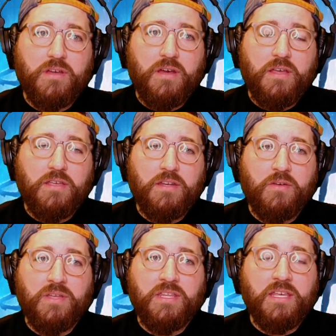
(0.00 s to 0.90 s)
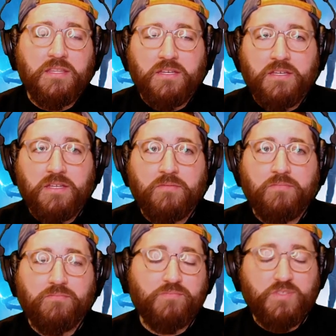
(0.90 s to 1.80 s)
in
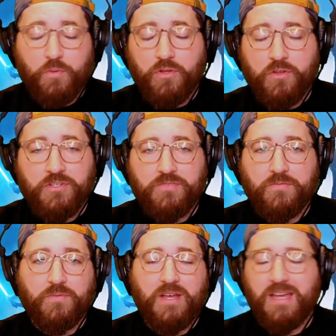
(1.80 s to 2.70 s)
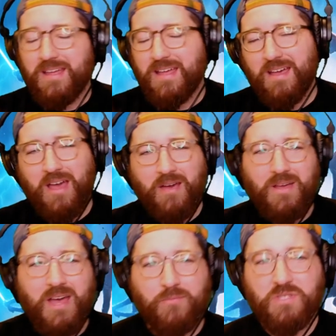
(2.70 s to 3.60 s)
spoilers,
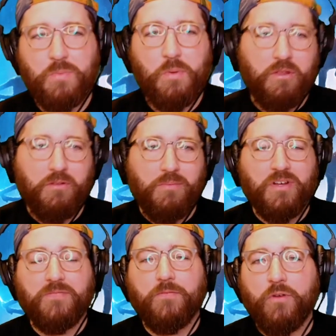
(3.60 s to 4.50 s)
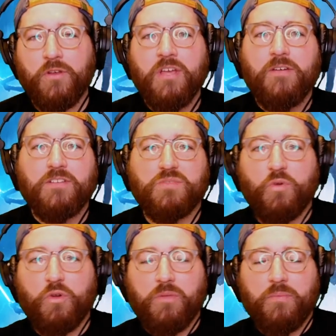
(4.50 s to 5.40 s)
I won't spoil the book
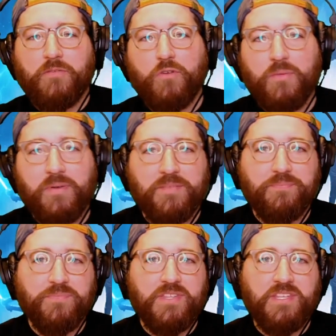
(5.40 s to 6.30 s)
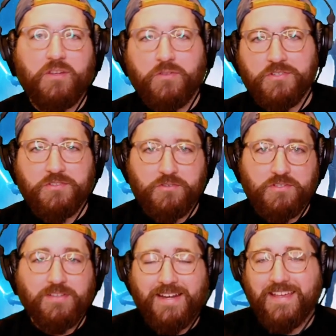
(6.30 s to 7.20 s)
for you, but there's a
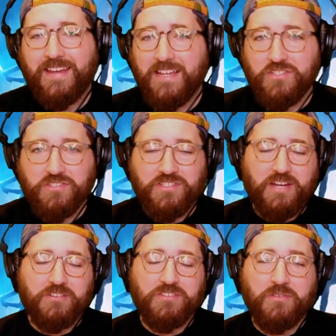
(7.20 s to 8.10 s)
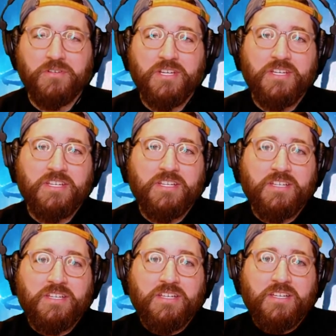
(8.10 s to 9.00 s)
lot of connections there. So
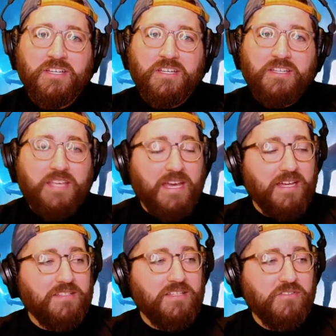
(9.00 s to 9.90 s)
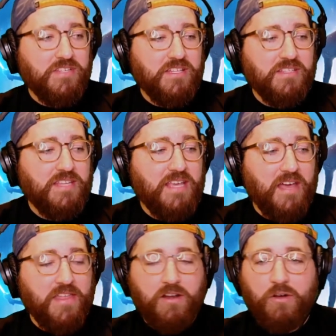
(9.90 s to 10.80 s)
yeah, it's interesting to see how
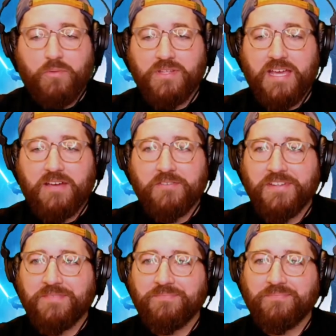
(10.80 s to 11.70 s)
that all went down, and